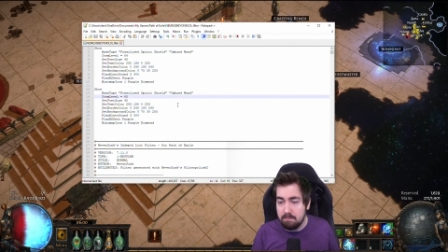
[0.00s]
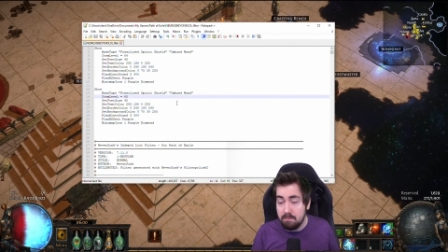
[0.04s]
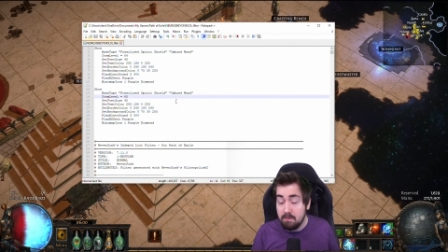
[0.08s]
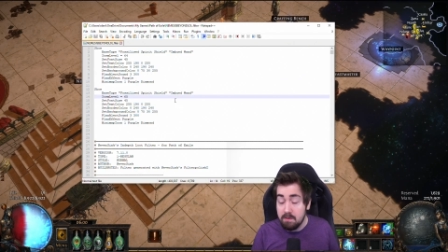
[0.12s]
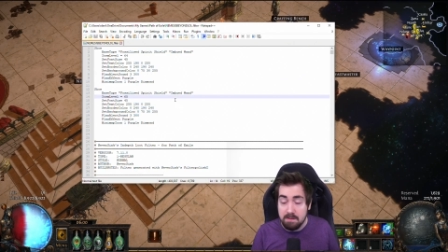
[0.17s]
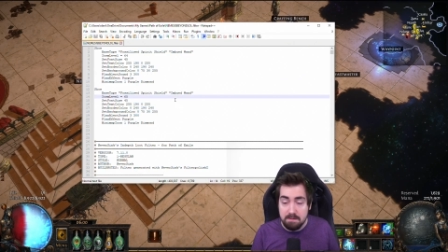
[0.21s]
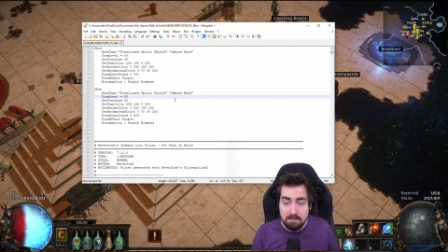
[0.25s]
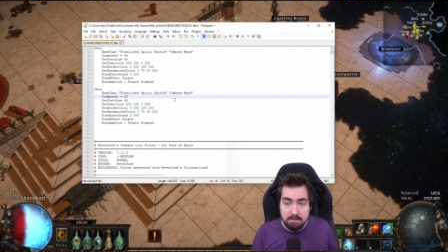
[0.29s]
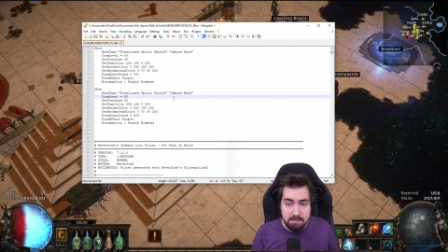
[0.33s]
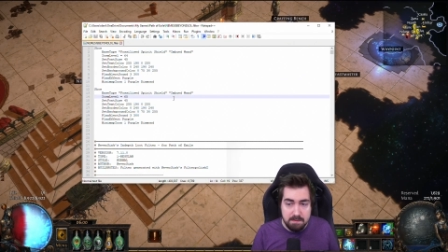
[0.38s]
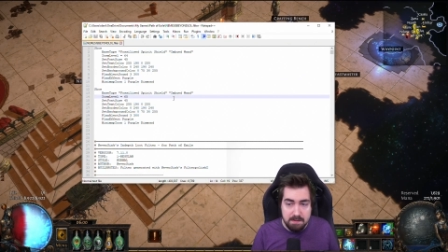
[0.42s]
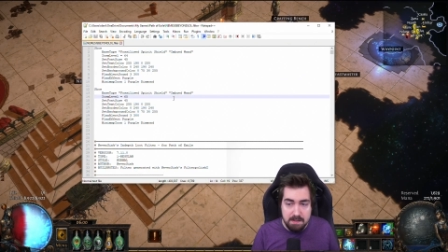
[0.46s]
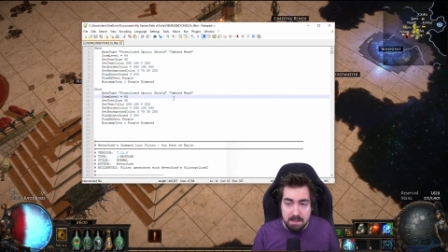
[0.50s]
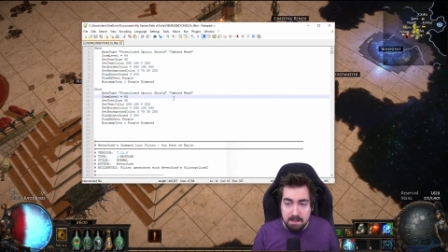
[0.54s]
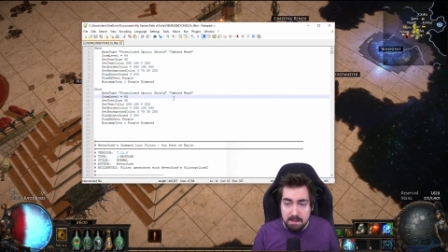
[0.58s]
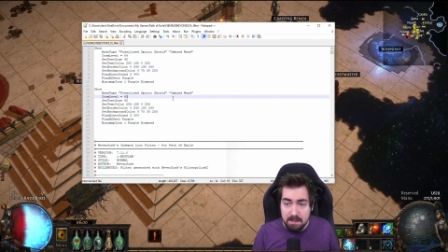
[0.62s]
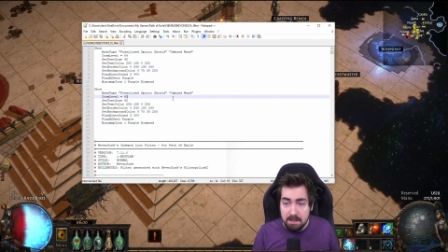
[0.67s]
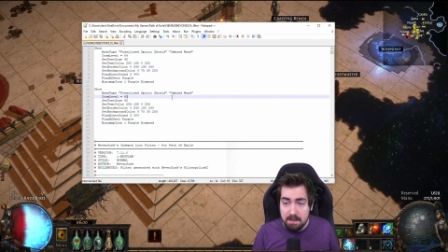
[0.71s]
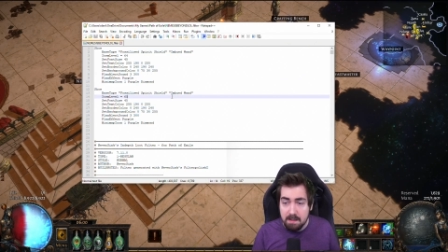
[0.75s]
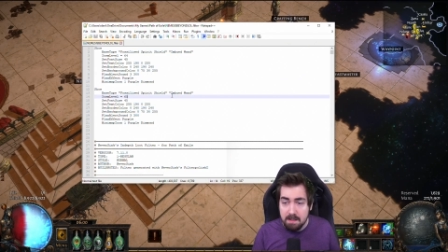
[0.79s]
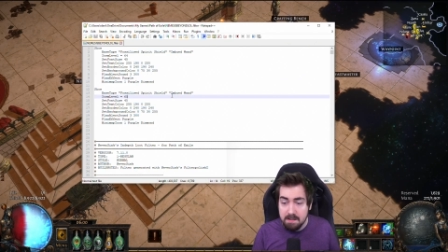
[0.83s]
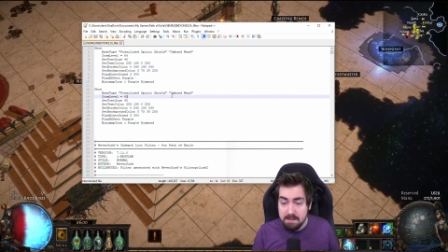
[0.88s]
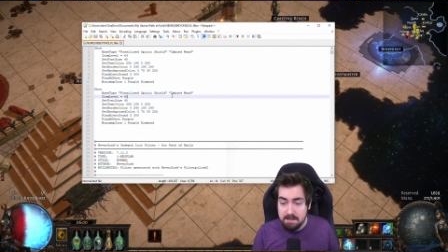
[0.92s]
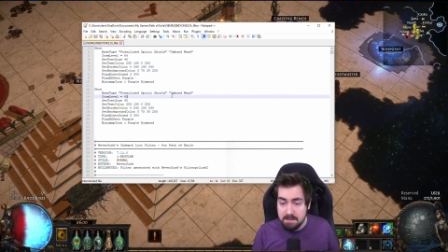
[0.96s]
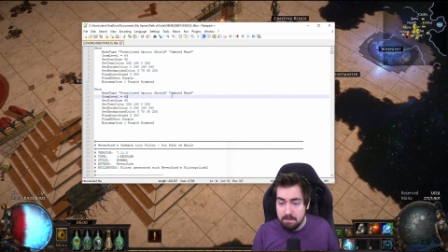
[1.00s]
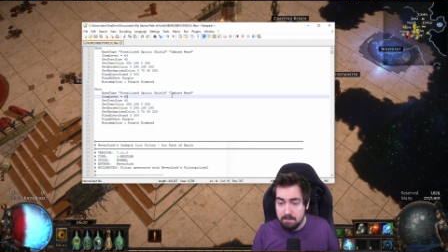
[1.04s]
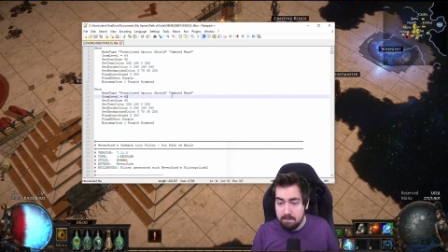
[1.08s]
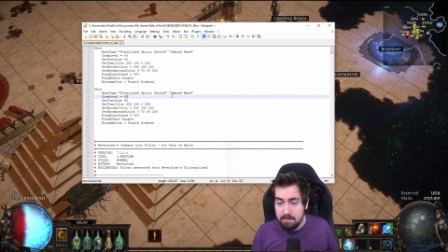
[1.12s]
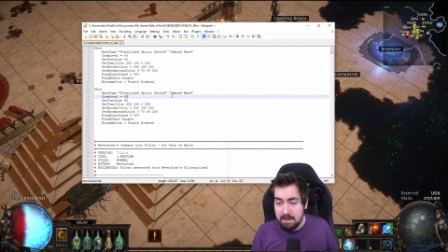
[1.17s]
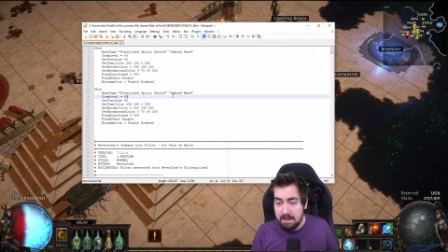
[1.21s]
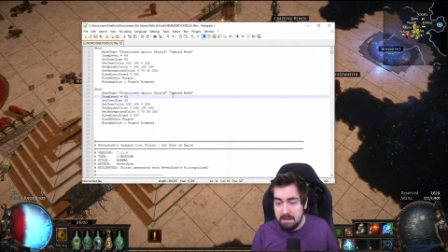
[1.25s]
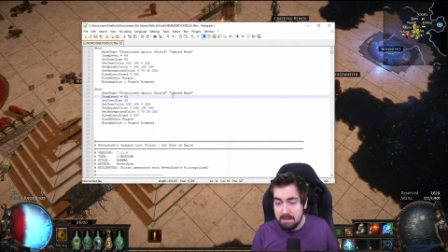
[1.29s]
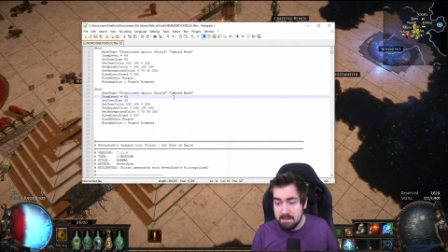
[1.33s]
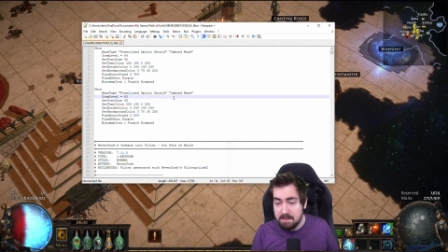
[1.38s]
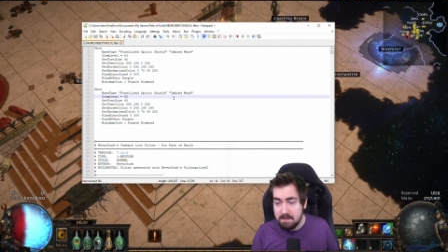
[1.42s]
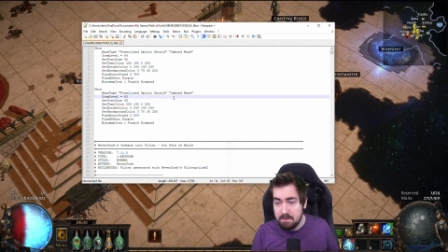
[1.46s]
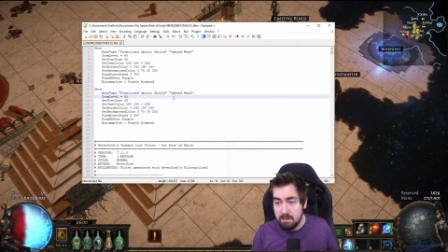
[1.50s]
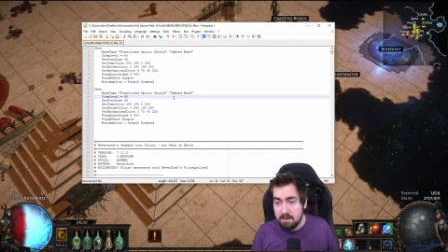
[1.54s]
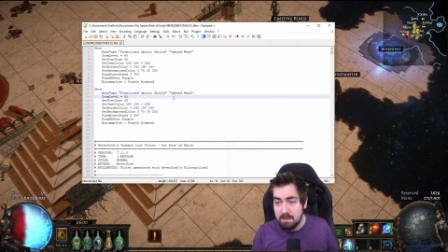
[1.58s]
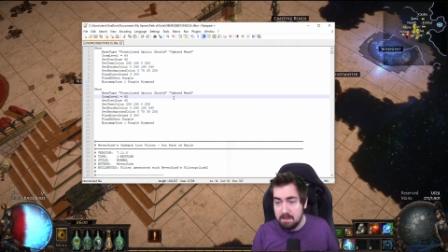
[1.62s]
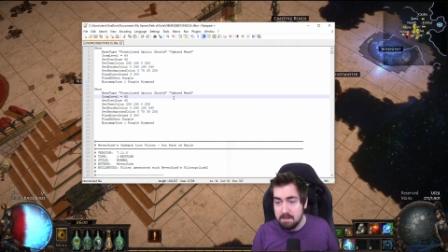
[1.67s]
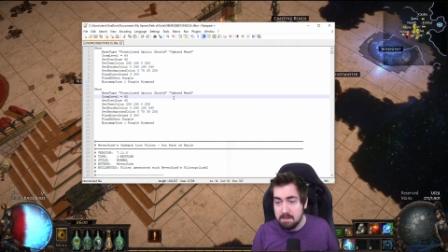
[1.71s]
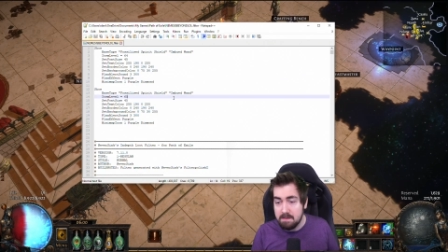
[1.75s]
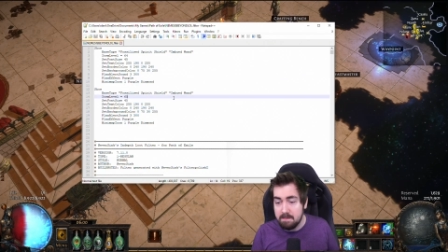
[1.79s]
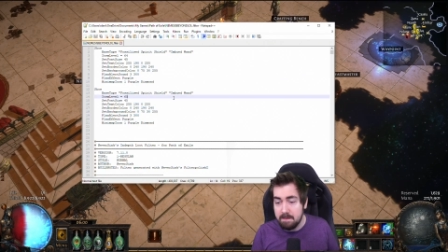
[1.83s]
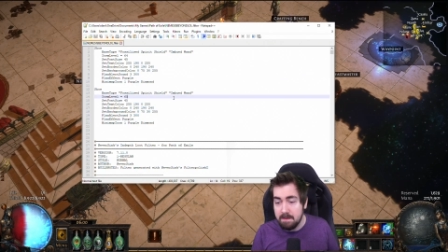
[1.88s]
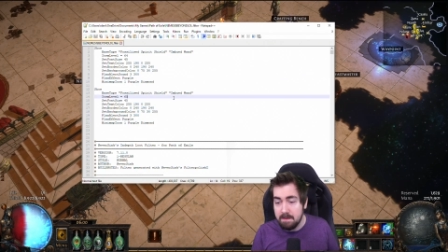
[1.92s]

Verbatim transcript: well, slightly custom made strictest